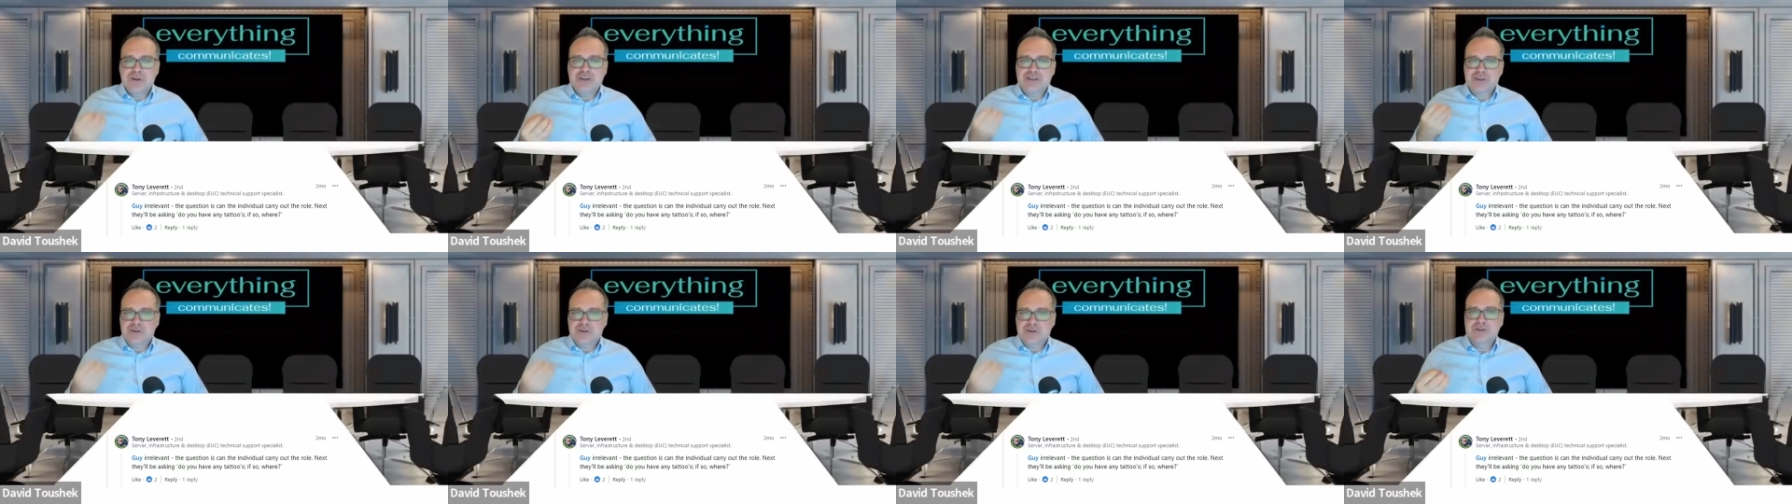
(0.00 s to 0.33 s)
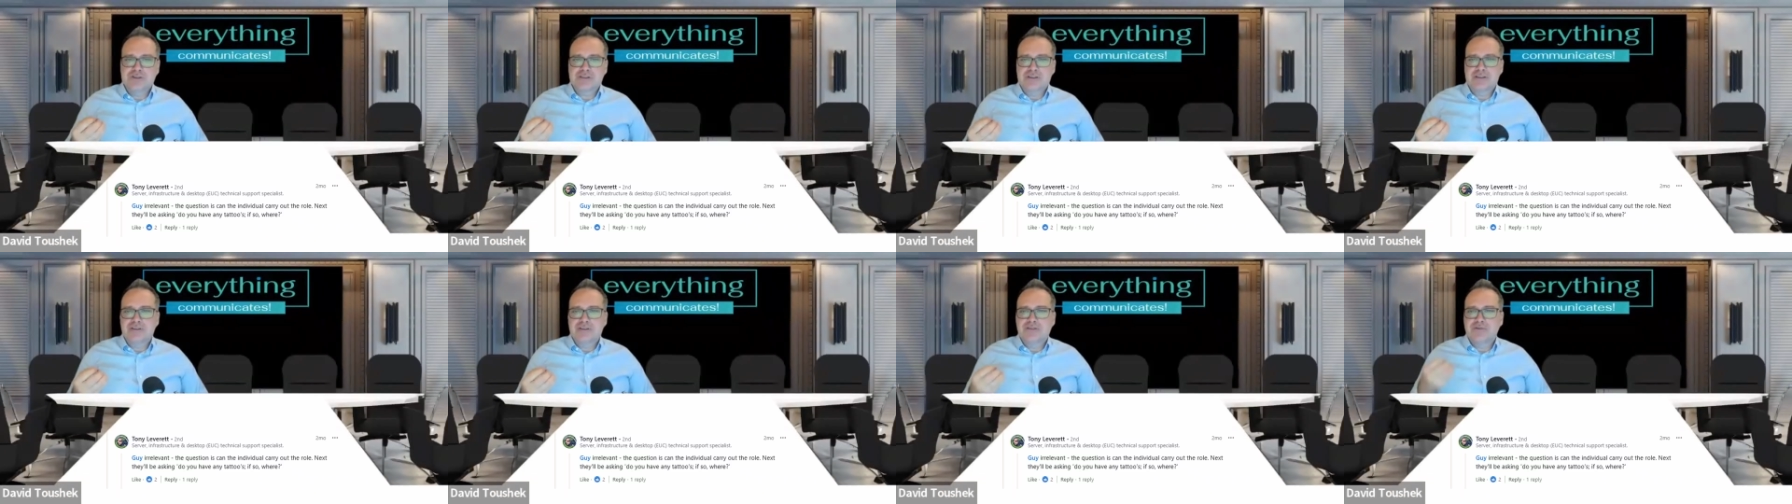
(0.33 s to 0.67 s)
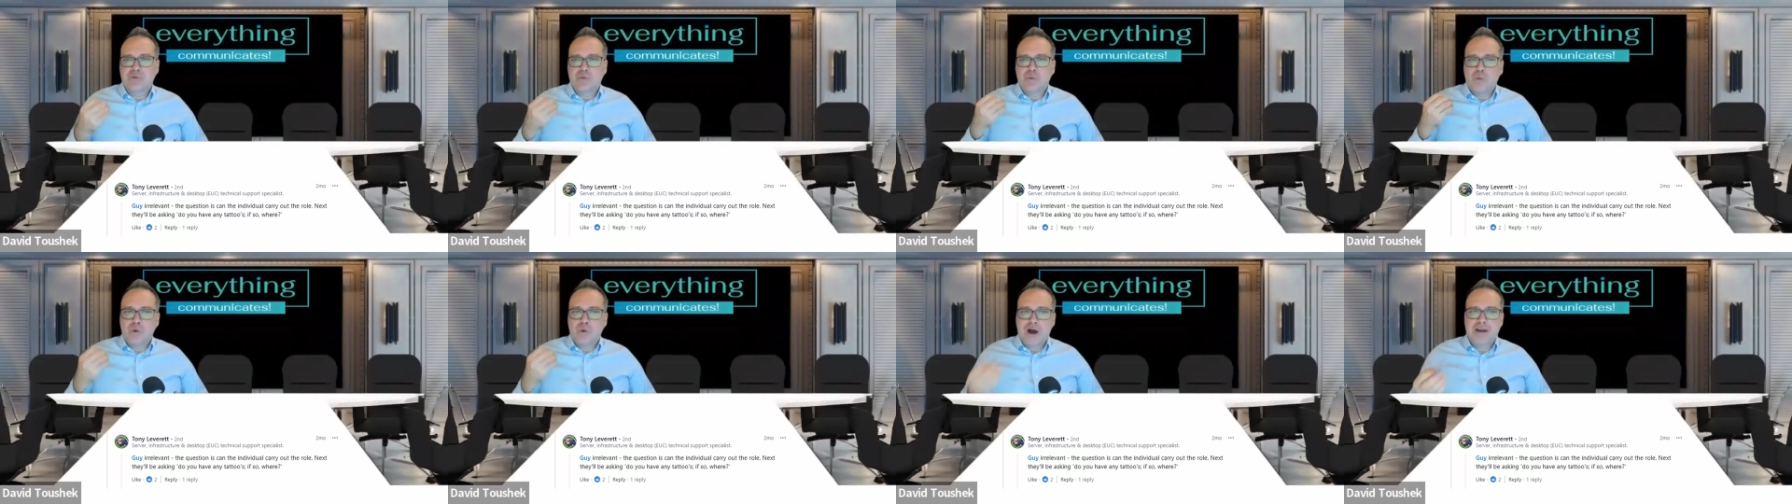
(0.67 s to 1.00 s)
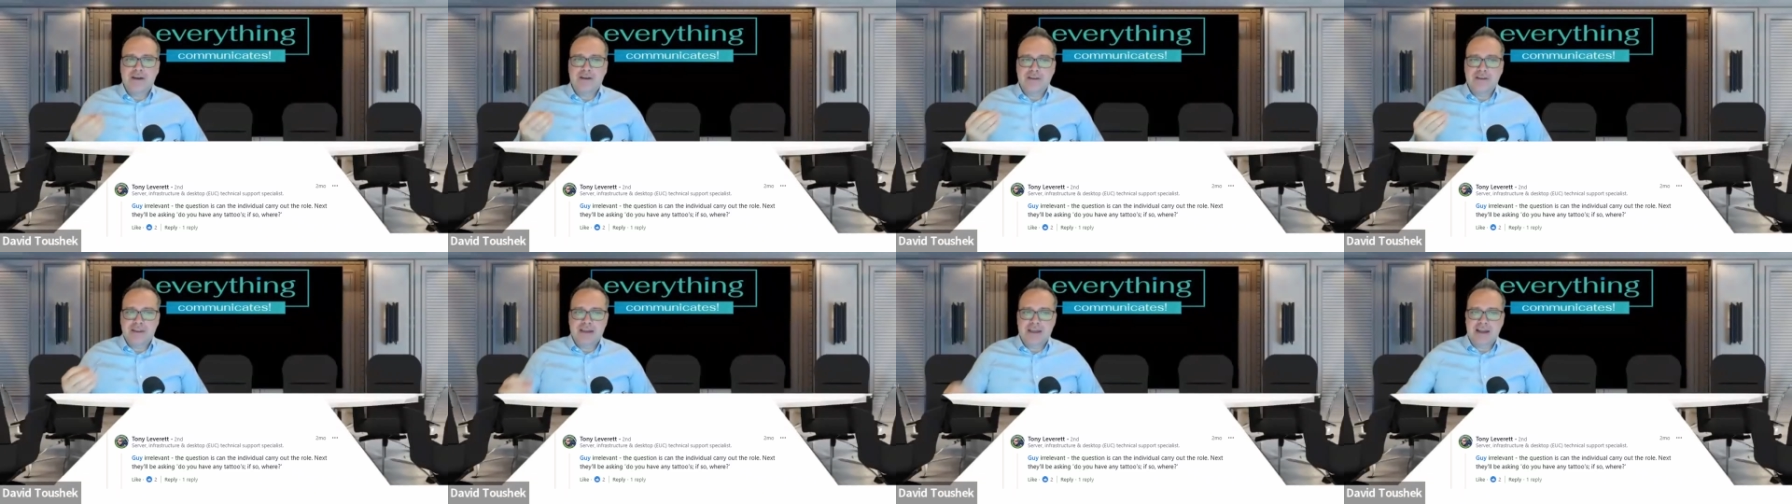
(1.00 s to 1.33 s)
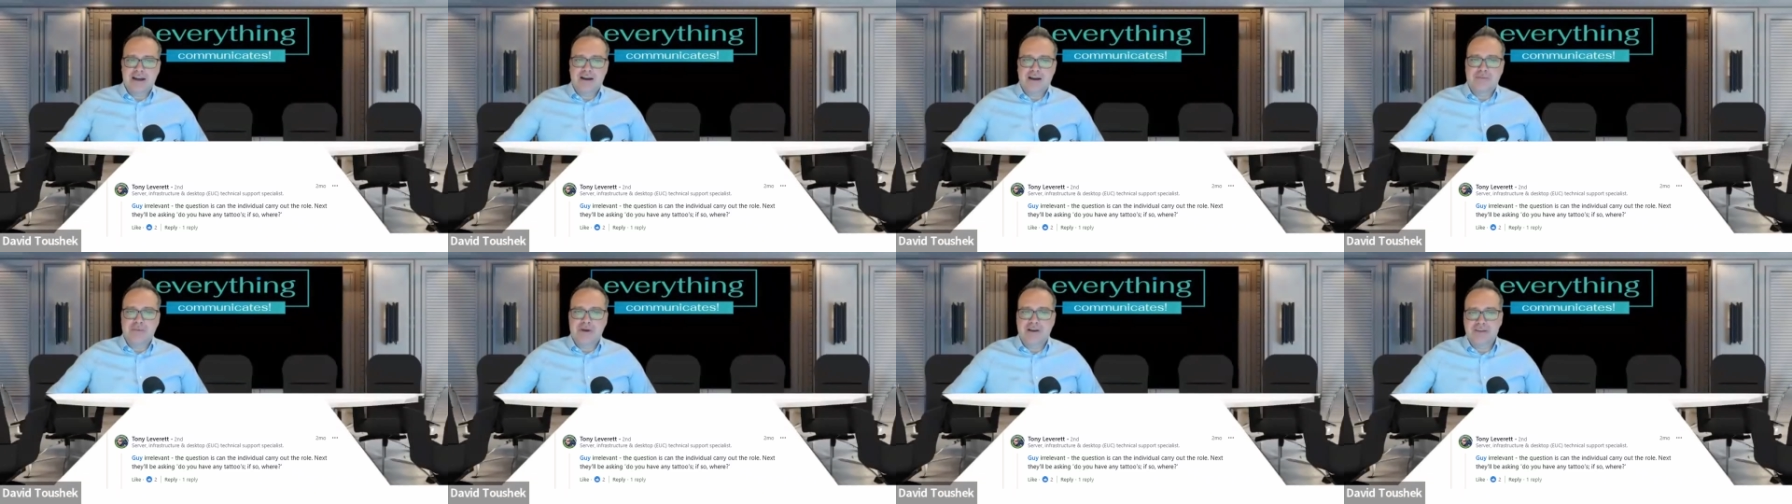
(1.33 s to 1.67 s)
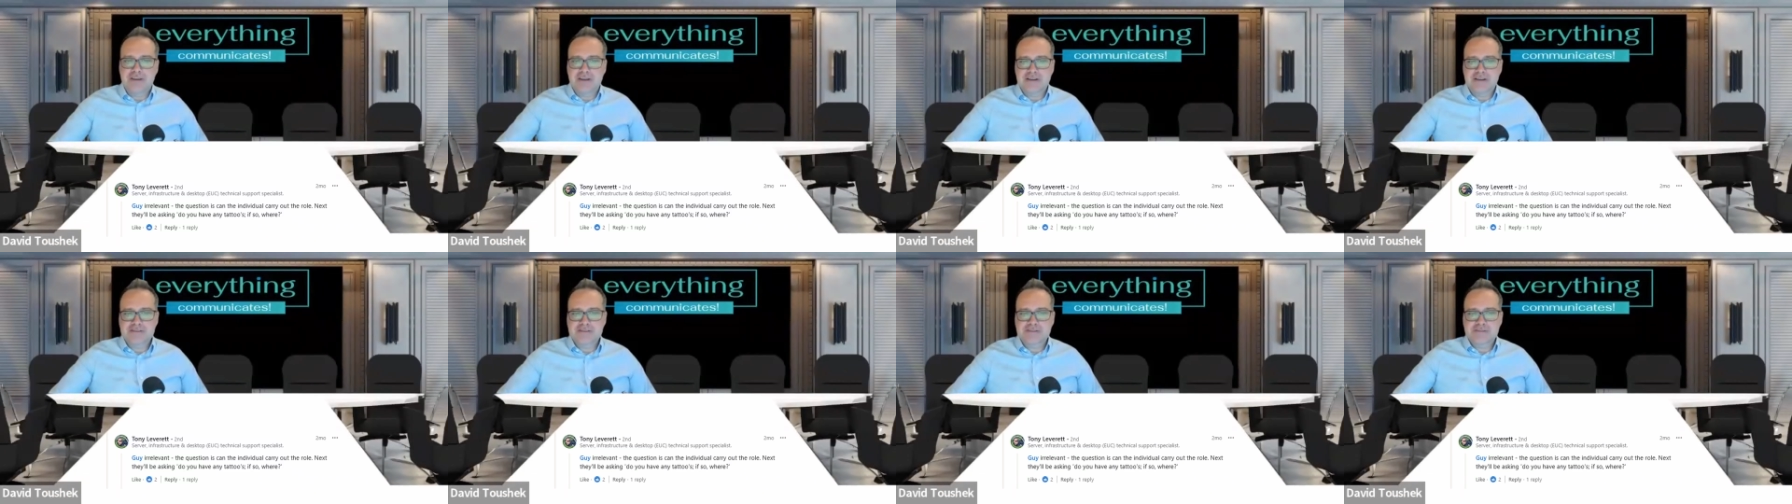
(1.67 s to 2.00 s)
intrusive. Why do they care
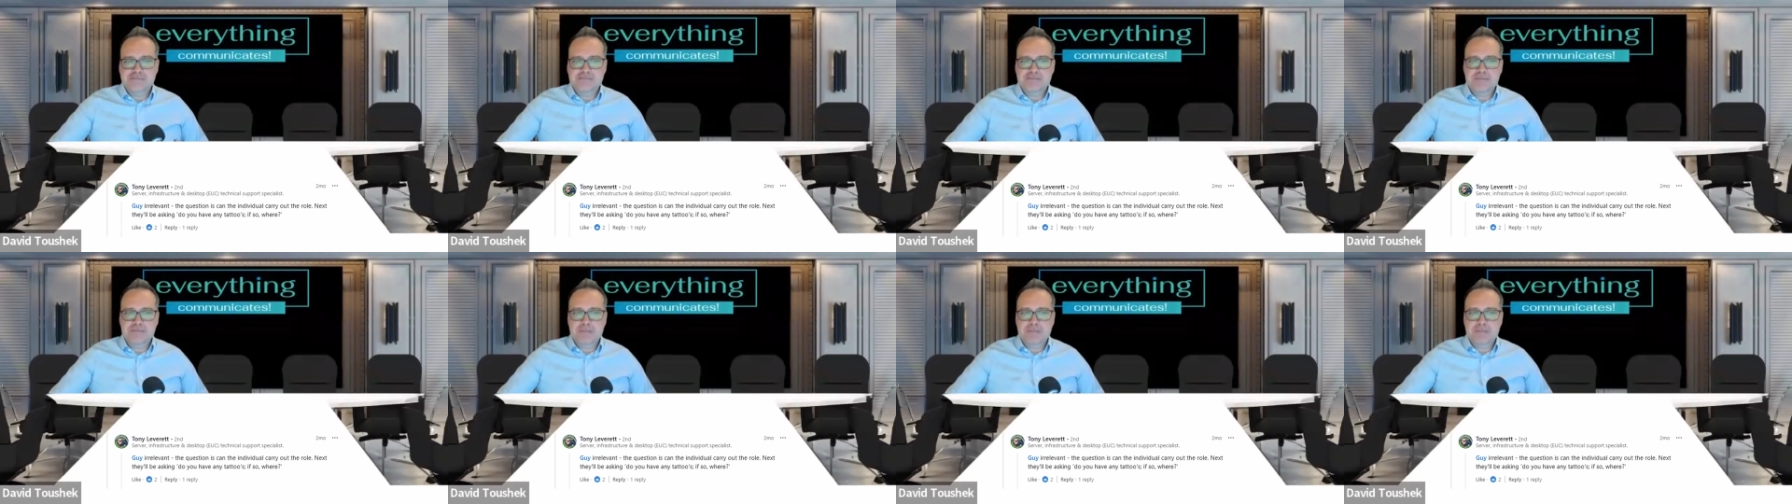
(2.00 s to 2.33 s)
about this?